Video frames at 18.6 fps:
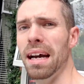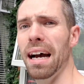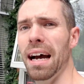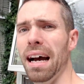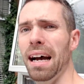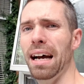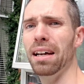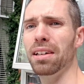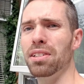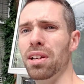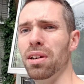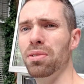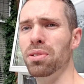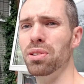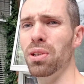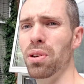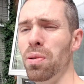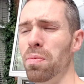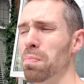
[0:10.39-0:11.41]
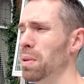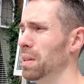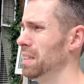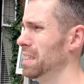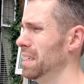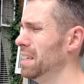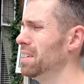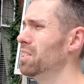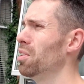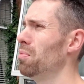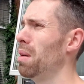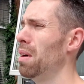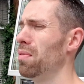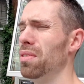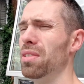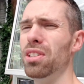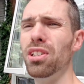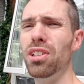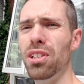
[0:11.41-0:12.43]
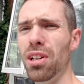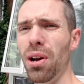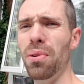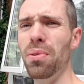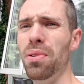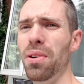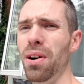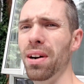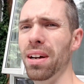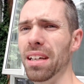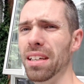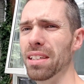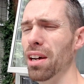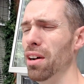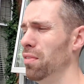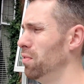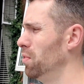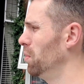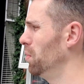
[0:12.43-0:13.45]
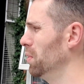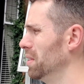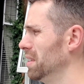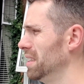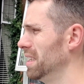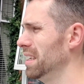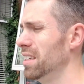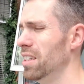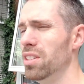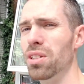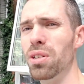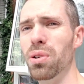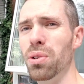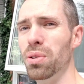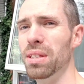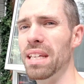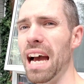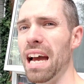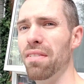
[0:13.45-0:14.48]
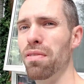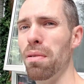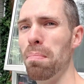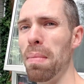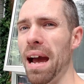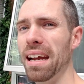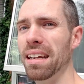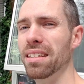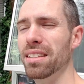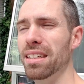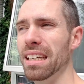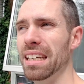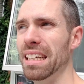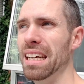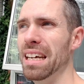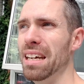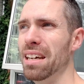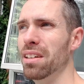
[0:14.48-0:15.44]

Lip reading: so soon, but since the weather is so nice, I thought this is a good day for painting.